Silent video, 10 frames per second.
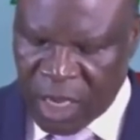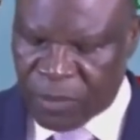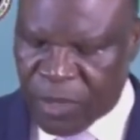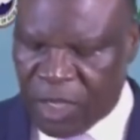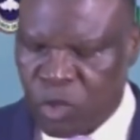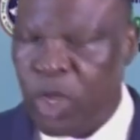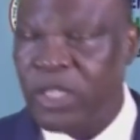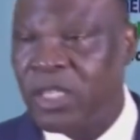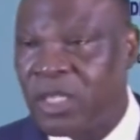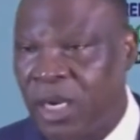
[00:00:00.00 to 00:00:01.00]
chapter
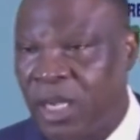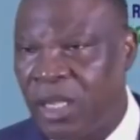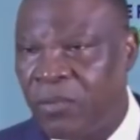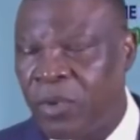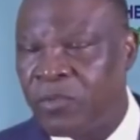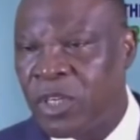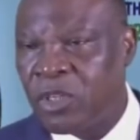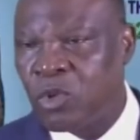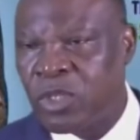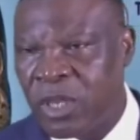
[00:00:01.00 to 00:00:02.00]
23,
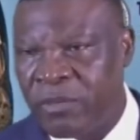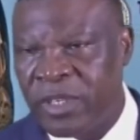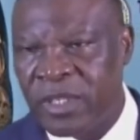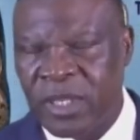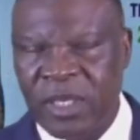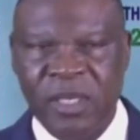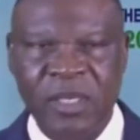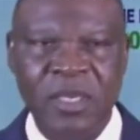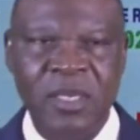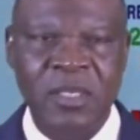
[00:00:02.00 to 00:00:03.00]
15 to
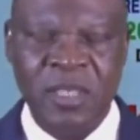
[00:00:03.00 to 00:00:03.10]
17.